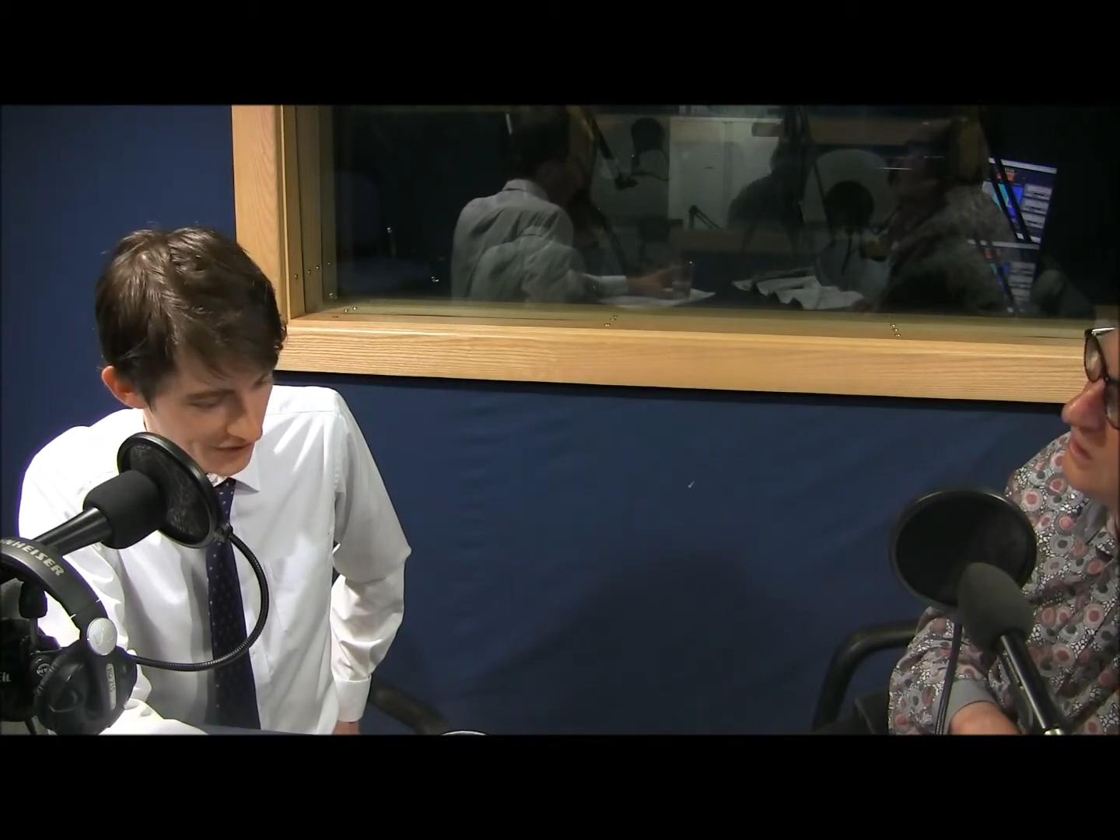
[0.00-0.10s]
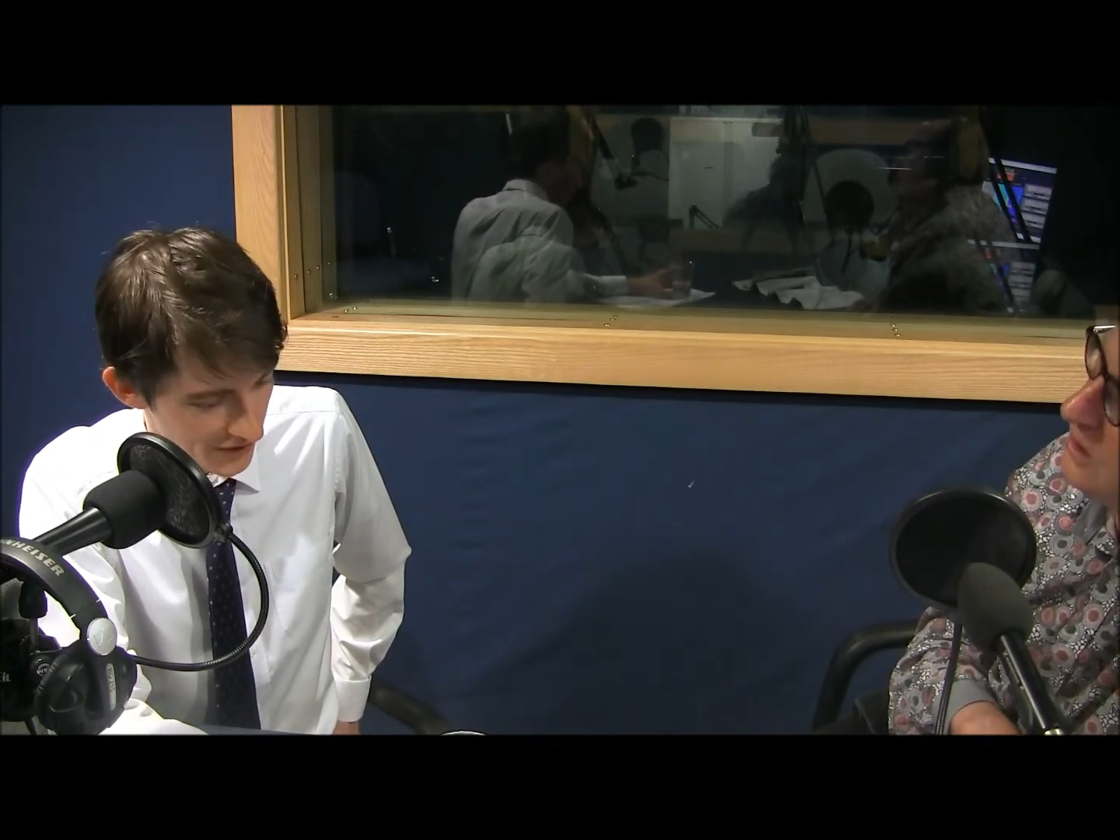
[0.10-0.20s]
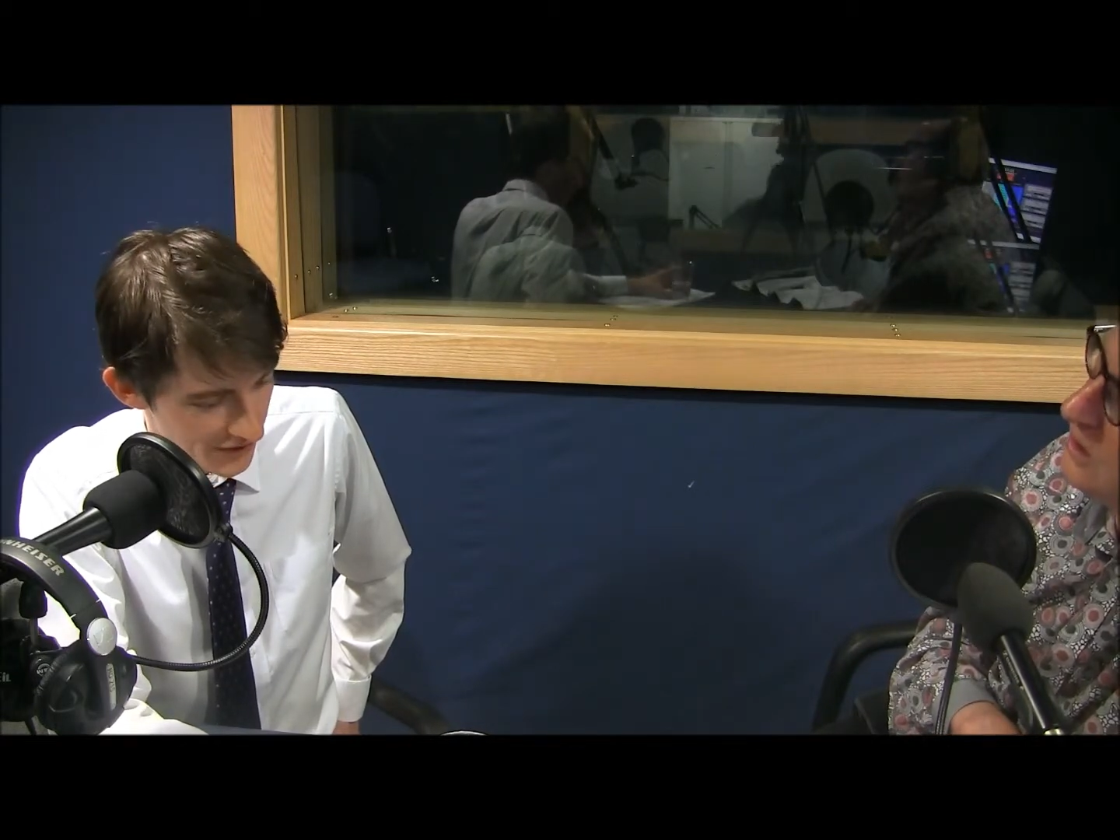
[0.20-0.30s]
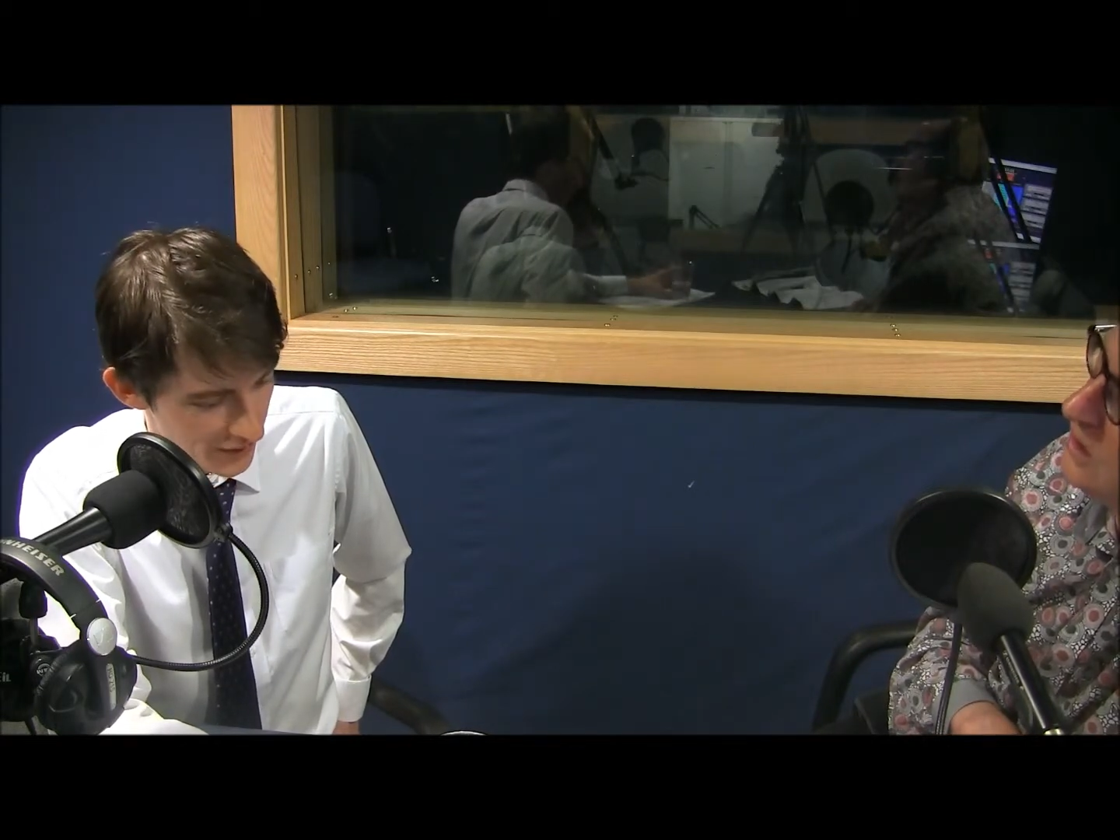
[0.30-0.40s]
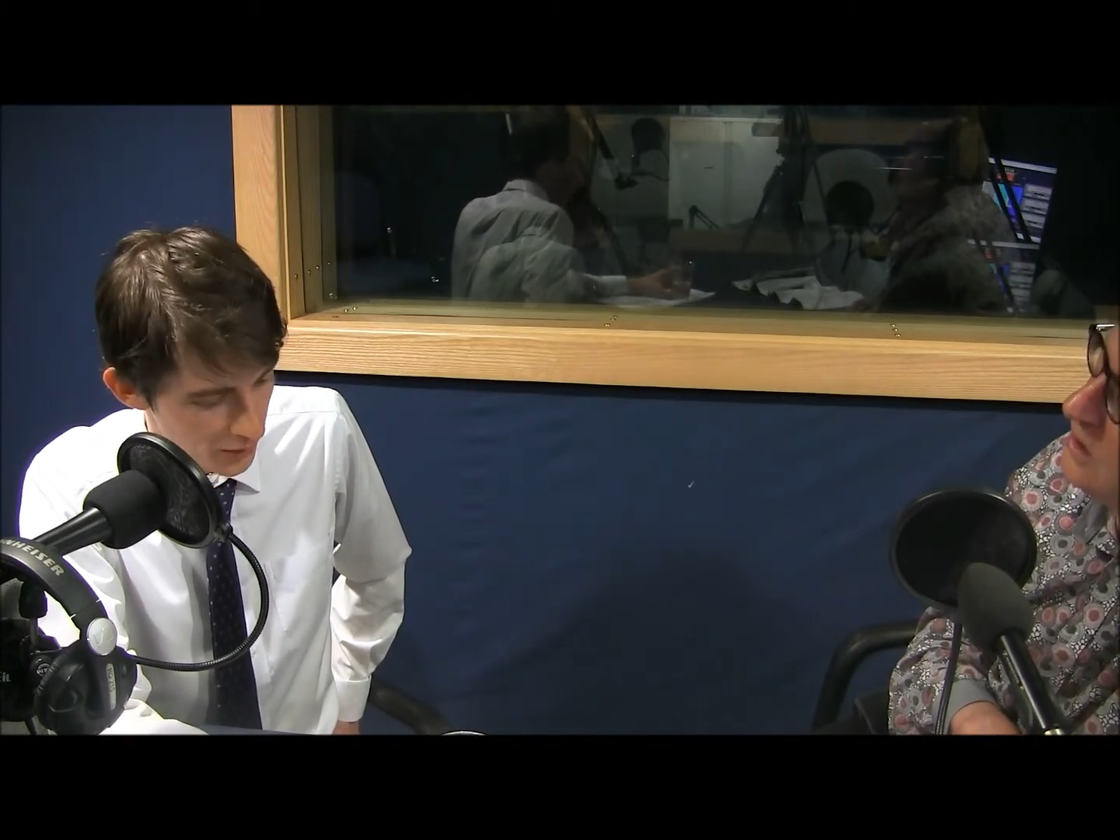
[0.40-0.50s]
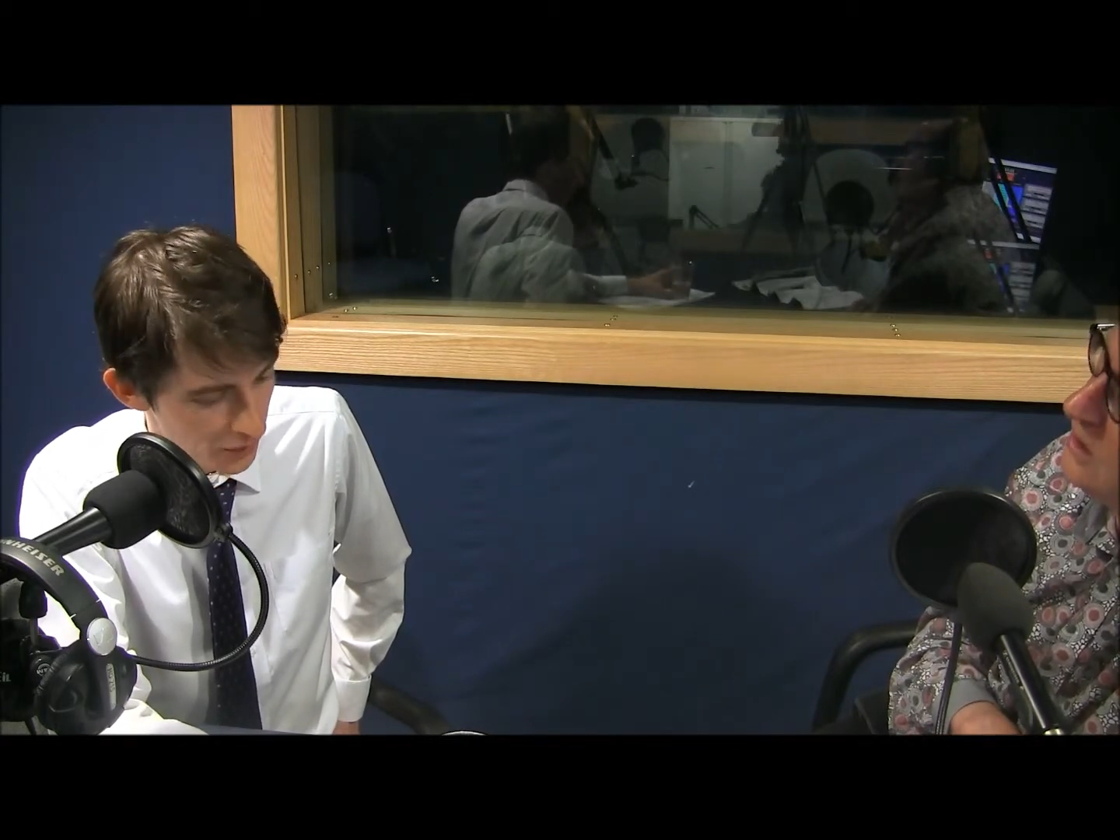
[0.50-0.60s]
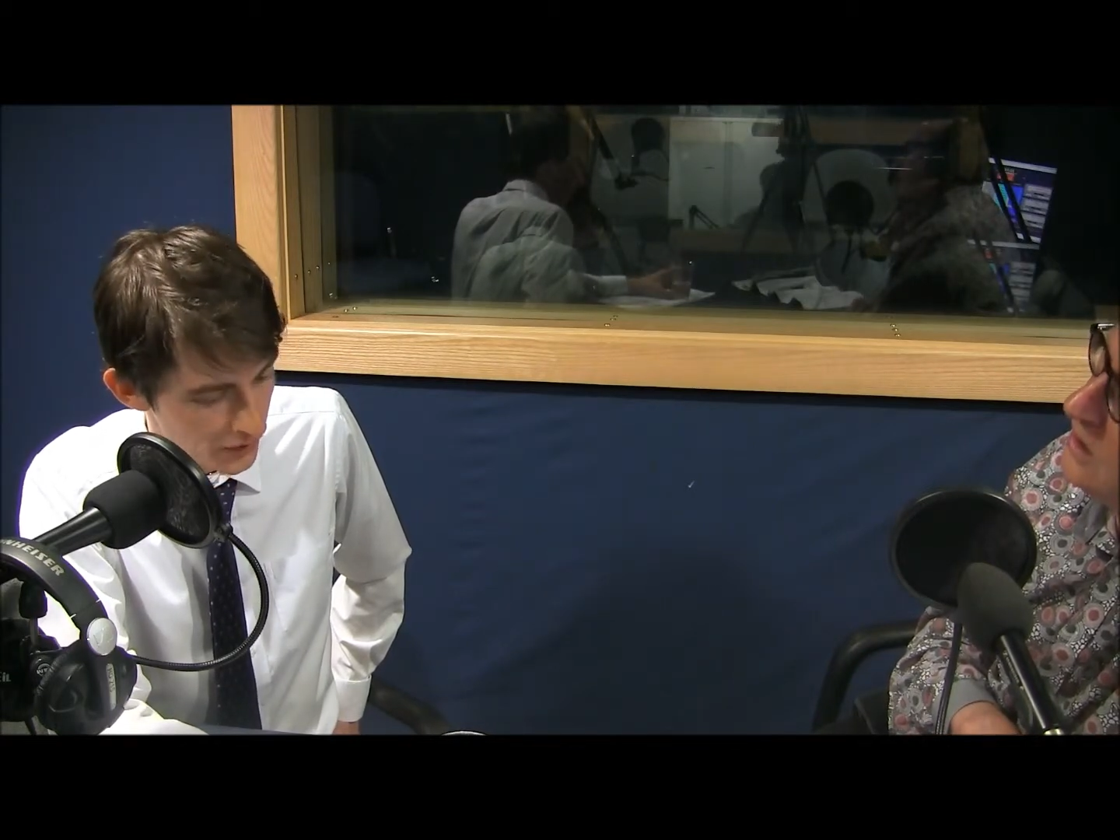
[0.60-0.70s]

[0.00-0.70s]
anything like that,